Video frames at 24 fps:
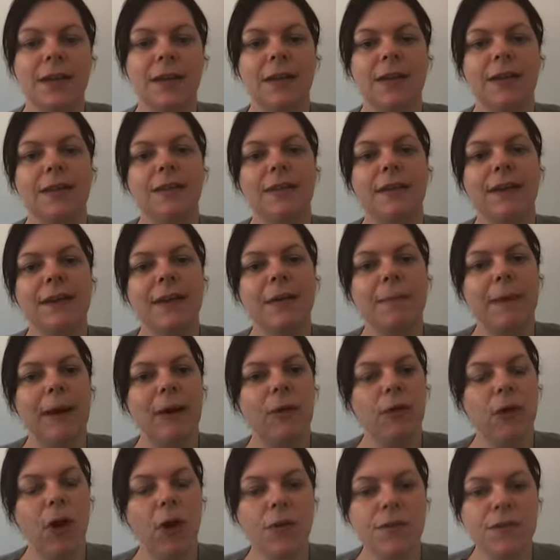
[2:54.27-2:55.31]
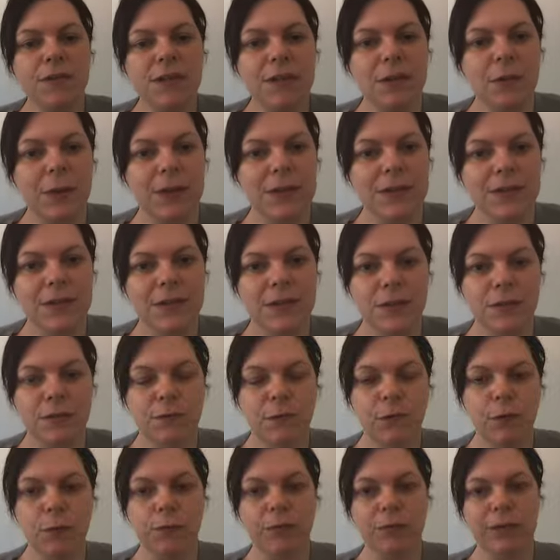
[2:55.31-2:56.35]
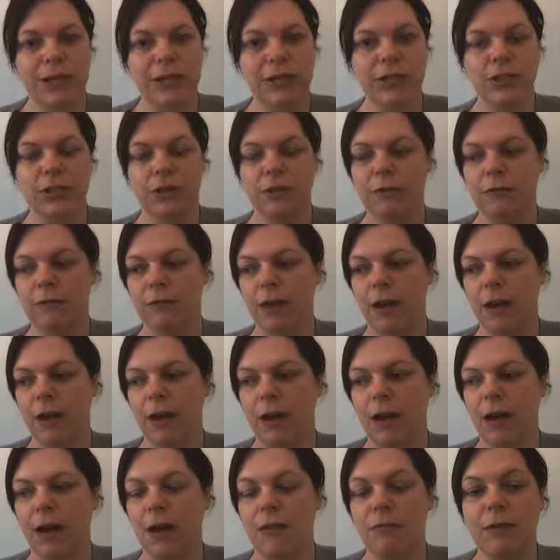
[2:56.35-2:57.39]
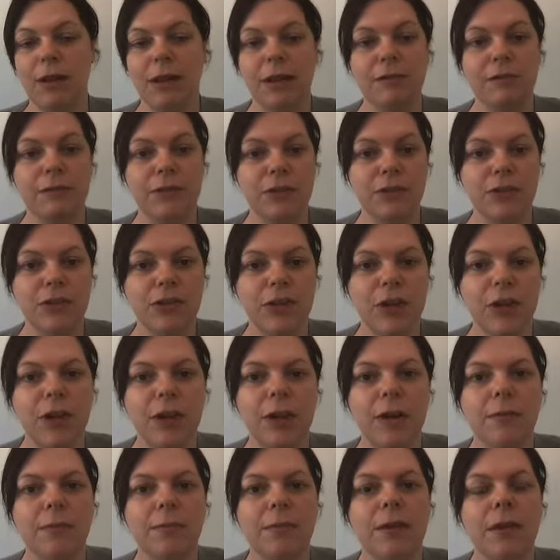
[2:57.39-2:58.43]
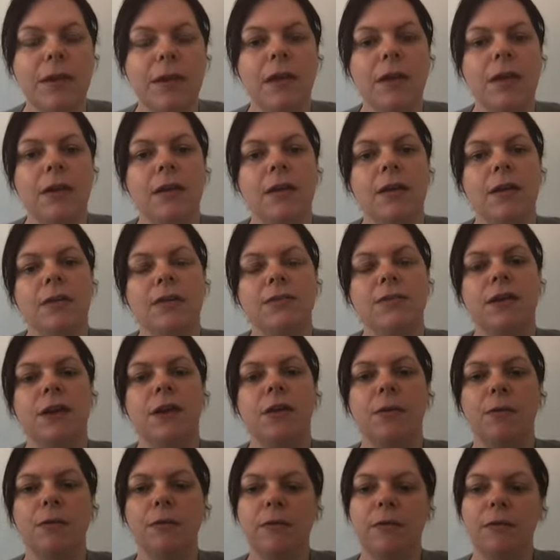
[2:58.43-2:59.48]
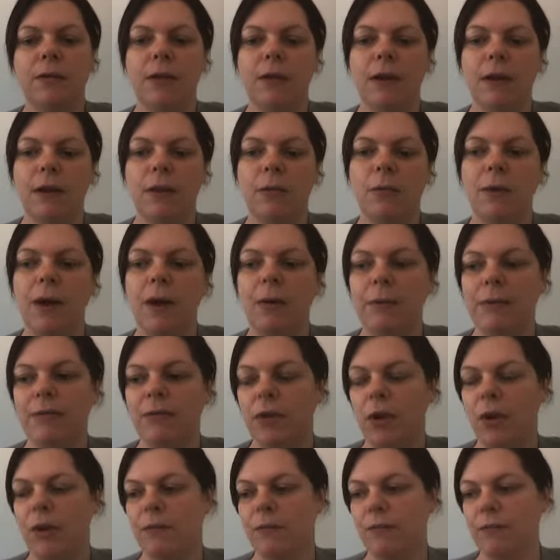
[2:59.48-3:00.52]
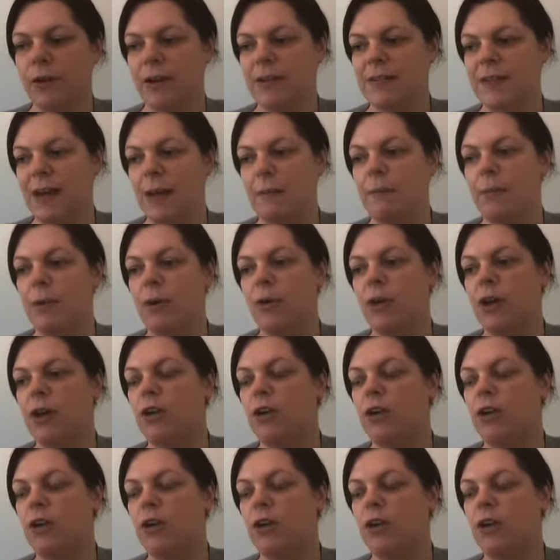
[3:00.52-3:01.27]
Think about consequences for breach of a relevant term. So where we've got, for example, an